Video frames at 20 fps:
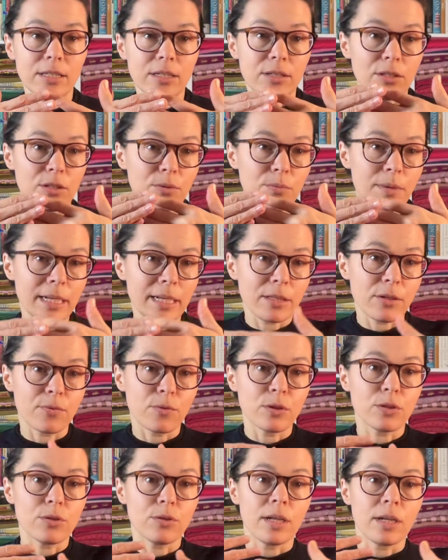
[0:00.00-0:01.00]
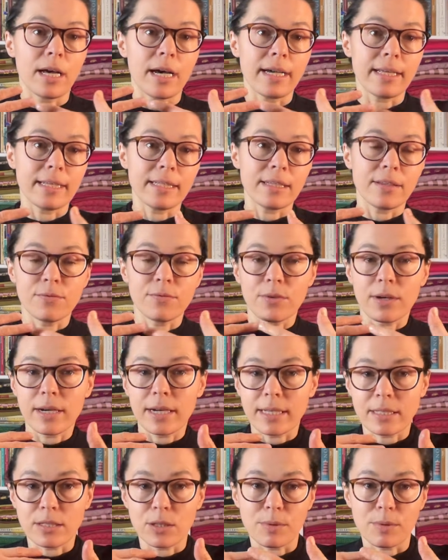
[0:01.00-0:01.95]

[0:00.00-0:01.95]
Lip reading: you might not want to line it in white,